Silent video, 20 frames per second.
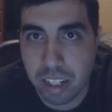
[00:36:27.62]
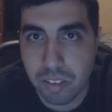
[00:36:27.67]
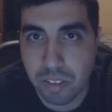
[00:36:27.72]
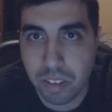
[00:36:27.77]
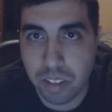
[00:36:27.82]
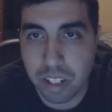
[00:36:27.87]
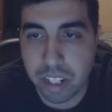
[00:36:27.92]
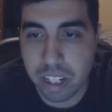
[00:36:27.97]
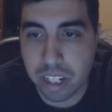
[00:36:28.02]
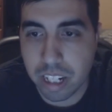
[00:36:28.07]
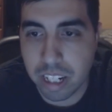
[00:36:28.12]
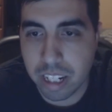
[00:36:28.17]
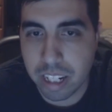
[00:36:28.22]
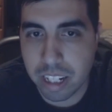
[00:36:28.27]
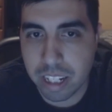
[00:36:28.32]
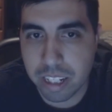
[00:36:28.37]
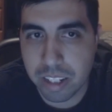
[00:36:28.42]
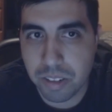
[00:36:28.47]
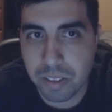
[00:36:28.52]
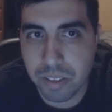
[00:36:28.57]
I really need...
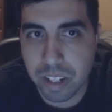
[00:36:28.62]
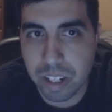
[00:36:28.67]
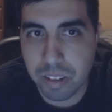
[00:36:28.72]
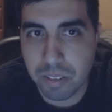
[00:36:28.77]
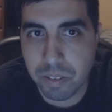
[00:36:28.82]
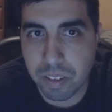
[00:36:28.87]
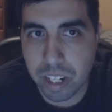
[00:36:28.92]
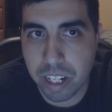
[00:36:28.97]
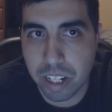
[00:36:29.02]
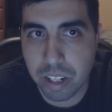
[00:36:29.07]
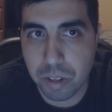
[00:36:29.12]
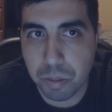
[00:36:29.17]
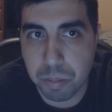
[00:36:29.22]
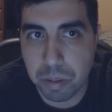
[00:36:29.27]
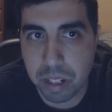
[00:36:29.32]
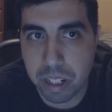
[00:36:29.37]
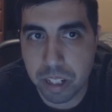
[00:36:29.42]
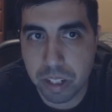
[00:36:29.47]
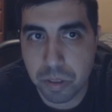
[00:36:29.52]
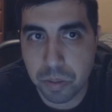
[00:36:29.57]
I do need to find a new
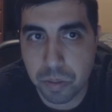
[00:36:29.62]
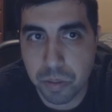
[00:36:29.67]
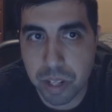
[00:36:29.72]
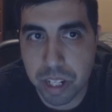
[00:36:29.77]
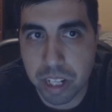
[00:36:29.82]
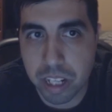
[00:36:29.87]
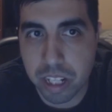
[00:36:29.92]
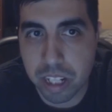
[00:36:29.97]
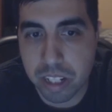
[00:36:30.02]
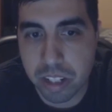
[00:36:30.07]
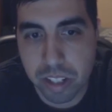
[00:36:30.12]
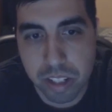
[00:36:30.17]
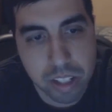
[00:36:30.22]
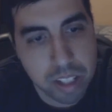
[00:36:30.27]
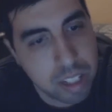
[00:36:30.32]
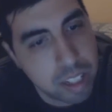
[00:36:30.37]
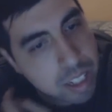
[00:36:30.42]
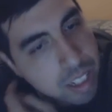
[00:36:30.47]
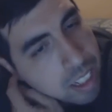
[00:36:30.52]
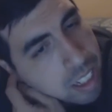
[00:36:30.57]
place to read
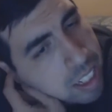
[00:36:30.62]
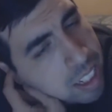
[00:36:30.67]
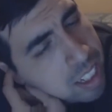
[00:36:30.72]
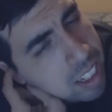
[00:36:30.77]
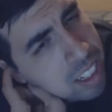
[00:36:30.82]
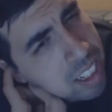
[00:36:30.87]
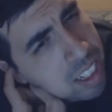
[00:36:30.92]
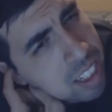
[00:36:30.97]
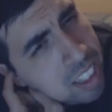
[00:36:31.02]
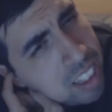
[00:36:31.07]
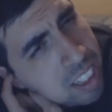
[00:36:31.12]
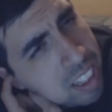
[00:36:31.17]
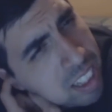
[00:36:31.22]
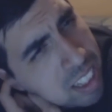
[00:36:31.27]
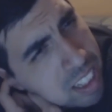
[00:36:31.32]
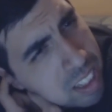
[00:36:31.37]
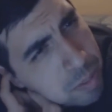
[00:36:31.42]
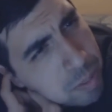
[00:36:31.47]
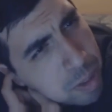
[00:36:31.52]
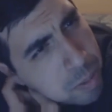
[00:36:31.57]
this.
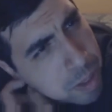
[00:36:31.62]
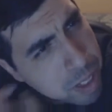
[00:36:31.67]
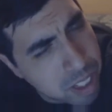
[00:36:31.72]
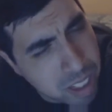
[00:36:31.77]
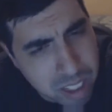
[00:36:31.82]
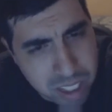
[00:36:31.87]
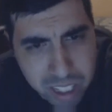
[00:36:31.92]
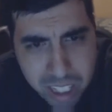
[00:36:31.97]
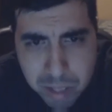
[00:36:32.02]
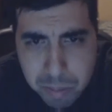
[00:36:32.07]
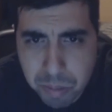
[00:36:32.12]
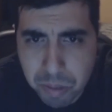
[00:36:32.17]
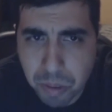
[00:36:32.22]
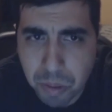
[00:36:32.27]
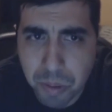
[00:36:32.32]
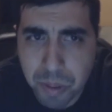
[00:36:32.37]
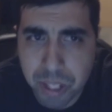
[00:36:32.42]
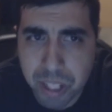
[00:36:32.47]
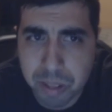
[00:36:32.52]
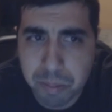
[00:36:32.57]
Simply because they keep
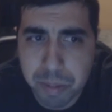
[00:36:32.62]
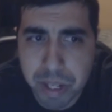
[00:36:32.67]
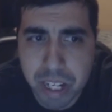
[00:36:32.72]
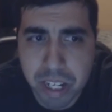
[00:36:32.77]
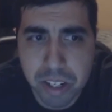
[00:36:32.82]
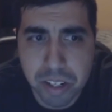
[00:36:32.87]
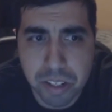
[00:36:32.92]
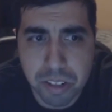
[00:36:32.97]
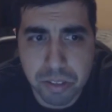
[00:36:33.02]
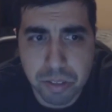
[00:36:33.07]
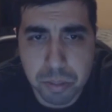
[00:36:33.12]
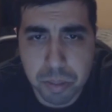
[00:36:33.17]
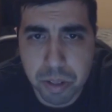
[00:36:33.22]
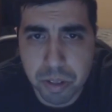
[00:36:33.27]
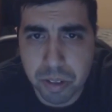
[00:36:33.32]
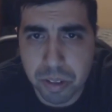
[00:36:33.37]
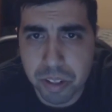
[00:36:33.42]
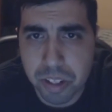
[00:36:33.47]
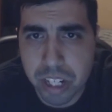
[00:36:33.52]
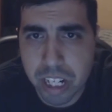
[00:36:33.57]
throwing in pages from
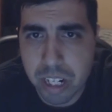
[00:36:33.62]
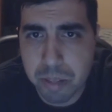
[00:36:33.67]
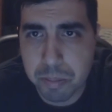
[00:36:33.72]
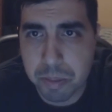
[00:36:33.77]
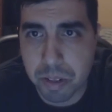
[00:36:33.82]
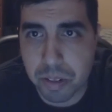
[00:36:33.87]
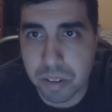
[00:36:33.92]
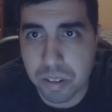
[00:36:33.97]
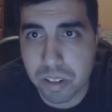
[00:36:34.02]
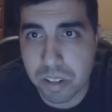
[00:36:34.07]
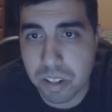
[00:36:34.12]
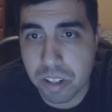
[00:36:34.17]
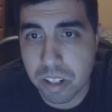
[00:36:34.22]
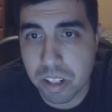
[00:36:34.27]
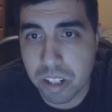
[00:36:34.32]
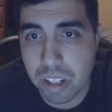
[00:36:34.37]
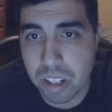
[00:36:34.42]
other chapters.